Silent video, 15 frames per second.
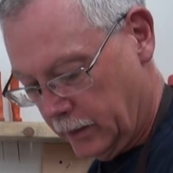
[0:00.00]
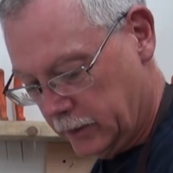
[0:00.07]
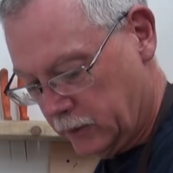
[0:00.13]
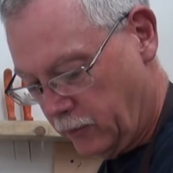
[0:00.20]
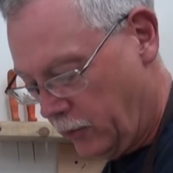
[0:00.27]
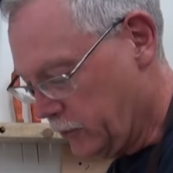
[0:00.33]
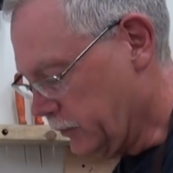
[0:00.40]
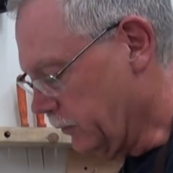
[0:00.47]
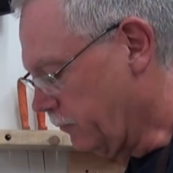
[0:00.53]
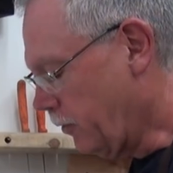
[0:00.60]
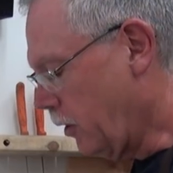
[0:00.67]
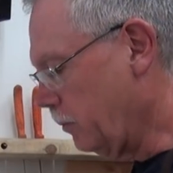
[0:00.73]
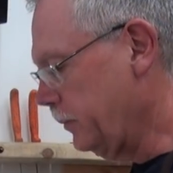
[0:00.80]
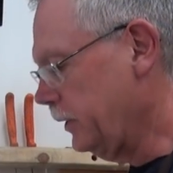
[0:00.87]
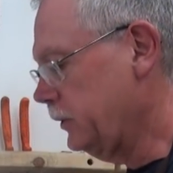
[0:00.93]
as far as the
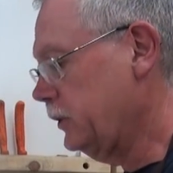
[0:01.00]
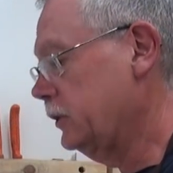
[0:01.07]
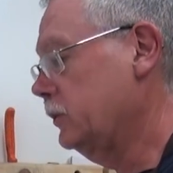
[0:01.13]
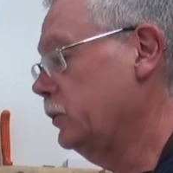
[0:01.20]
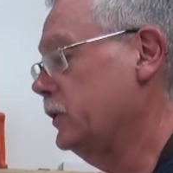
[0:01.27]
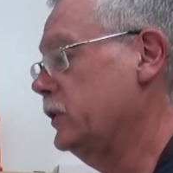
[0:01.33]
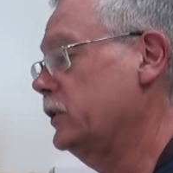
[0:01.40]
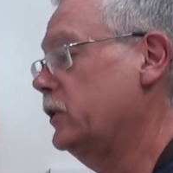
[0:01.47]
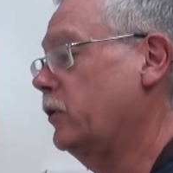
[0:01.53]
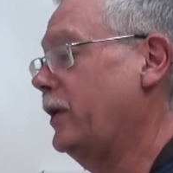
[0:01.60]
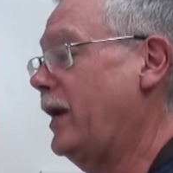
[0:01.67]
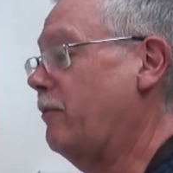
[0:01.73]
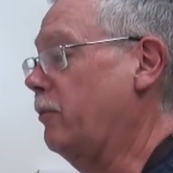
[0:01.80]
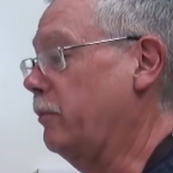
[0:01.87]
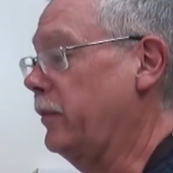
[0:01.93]
farm ditches, we just don't
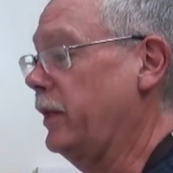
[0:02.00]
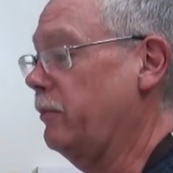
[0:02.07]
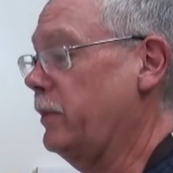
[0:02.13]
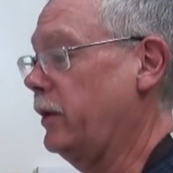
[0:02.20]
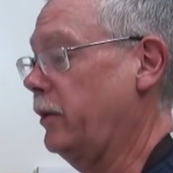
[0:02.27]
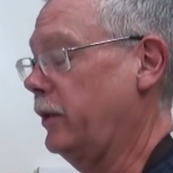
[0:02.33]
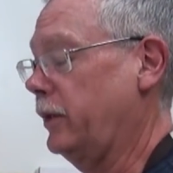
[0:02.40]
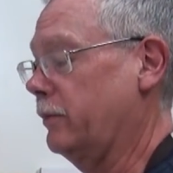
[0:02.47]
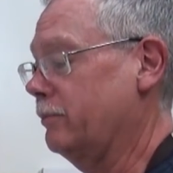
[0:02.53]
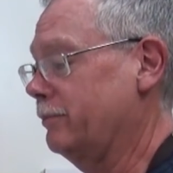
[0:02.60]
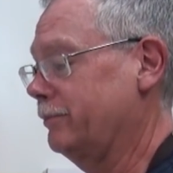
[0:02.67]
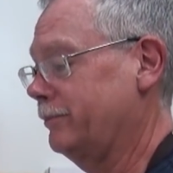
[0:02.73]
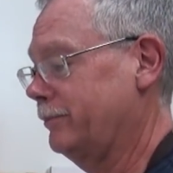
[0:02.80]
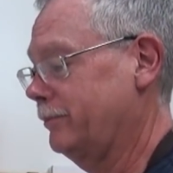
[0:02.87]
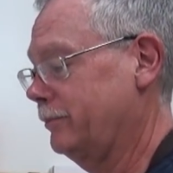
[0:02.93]
have them. They've been on a
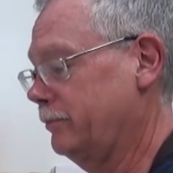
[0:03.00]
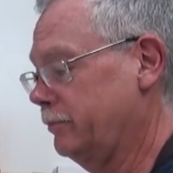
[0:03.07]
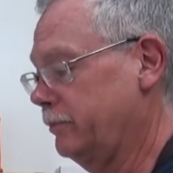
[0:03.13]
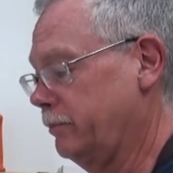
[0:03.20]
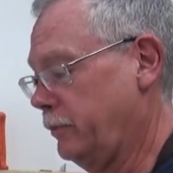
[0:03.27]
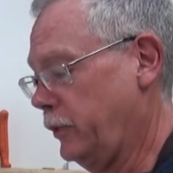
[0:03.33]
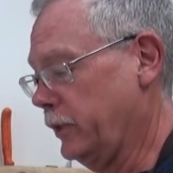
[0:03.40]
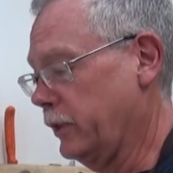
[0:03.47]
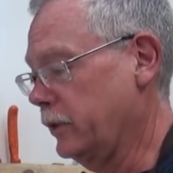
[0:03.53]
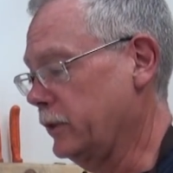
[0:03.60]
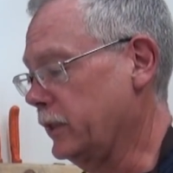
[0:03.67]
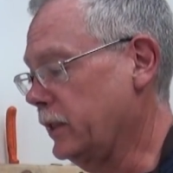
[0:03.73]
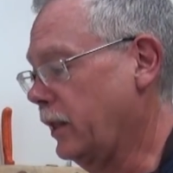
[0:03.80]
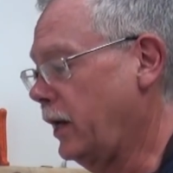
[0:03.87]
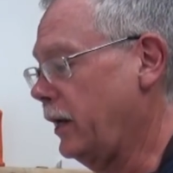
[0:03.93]
pretty good
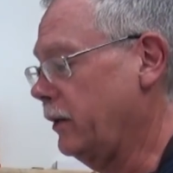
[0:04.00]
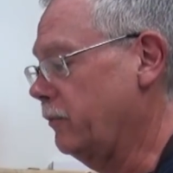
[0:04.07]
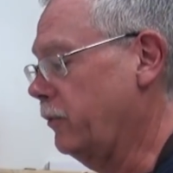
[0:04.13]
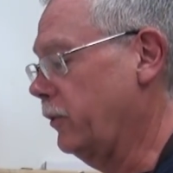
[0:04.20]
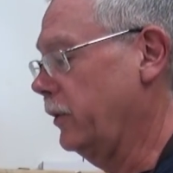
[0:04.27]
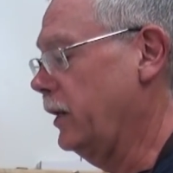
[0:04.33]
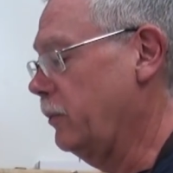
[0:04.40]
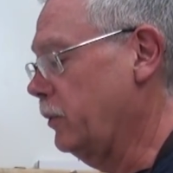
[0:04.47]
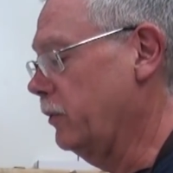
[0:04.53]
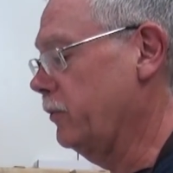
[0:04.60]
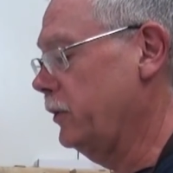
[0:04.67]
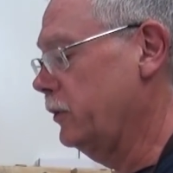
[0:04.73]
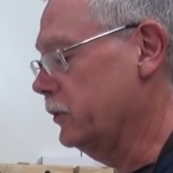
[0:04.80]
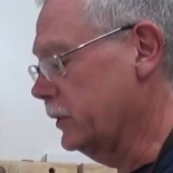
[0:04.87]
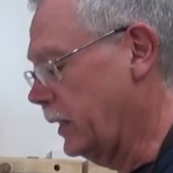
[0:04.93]
decline for a number of
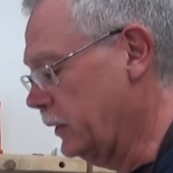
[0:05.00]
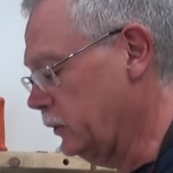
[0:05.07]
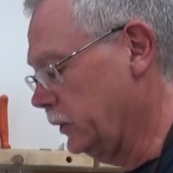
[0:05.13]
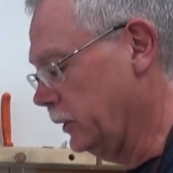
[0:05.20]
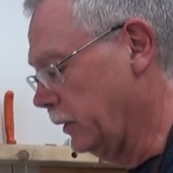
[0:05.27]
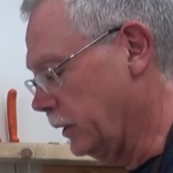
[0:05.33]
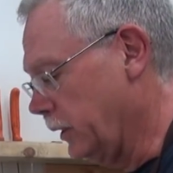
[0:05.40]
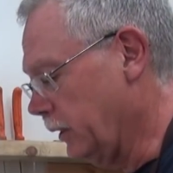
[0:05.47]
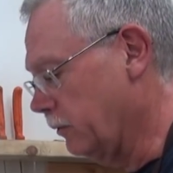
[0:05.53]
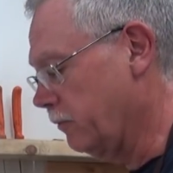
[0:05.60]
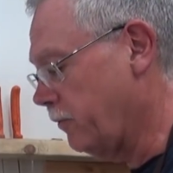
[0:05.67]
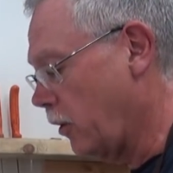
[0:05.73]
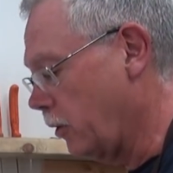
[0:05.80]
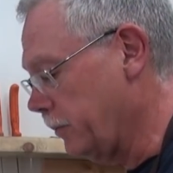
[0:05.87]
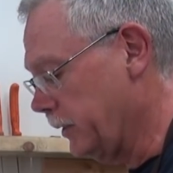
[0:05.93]
years actually in
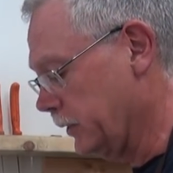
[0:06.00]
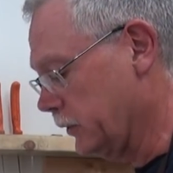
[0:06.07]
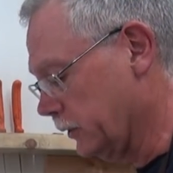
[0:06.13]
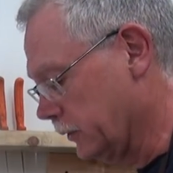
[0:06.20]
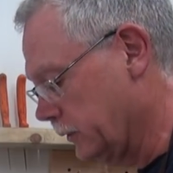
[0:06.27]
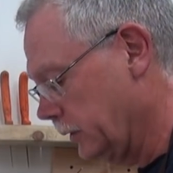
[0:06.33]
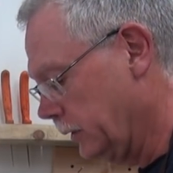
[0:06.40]
farm ditches.